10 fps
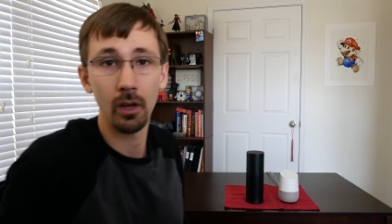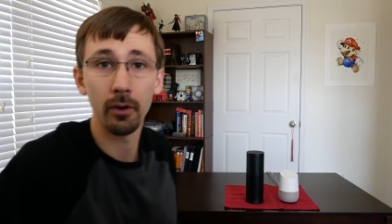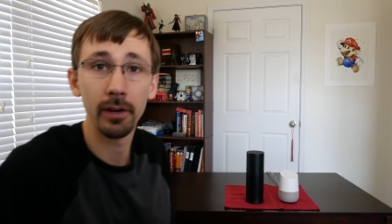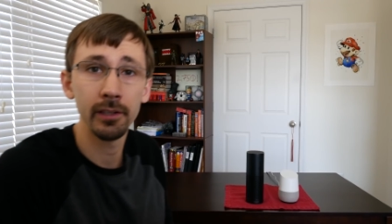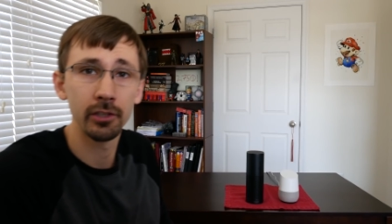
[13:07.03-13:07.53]
All
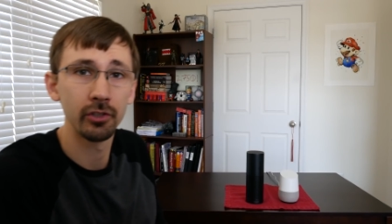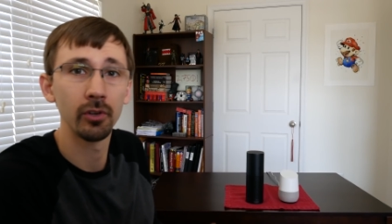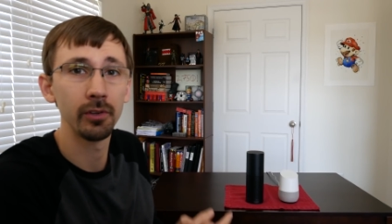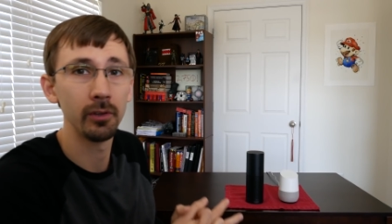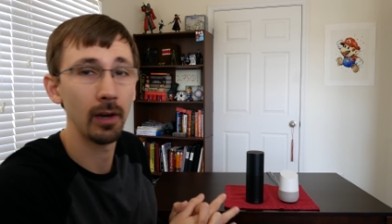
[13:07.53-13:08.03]
right, to
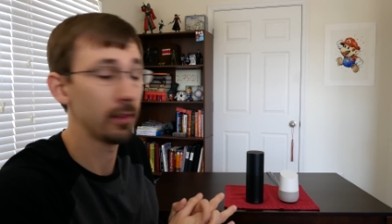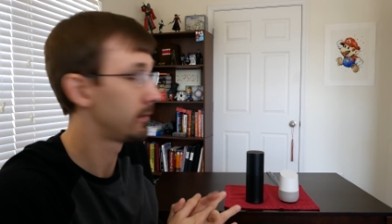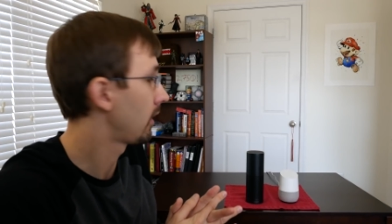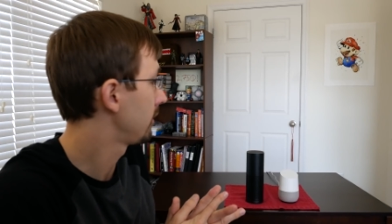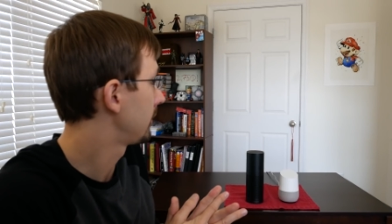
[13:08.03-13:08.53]
show you how the
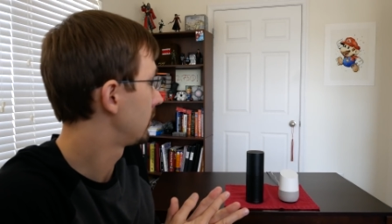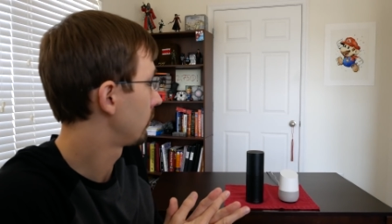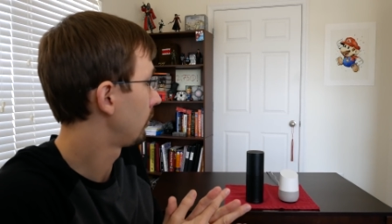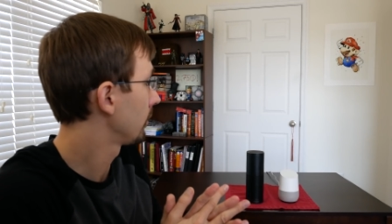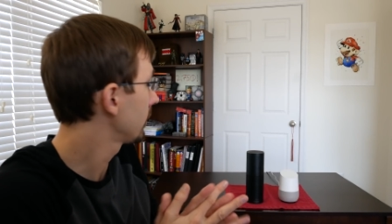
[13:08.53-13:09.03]
volume
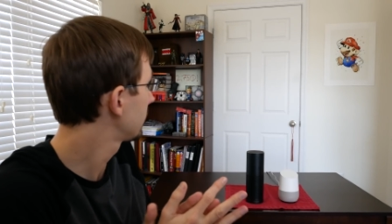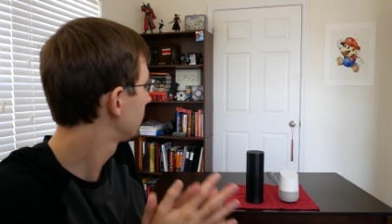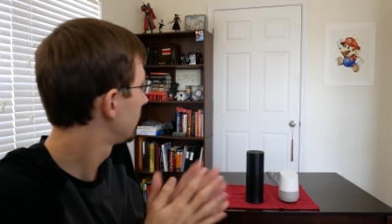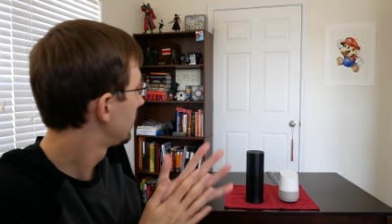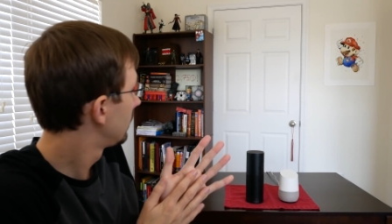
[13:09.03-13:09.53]
control
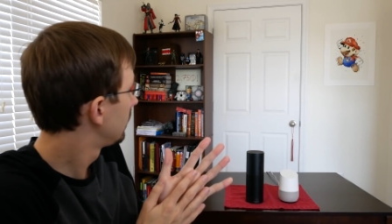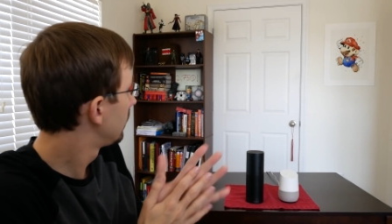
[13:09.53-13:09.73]
works.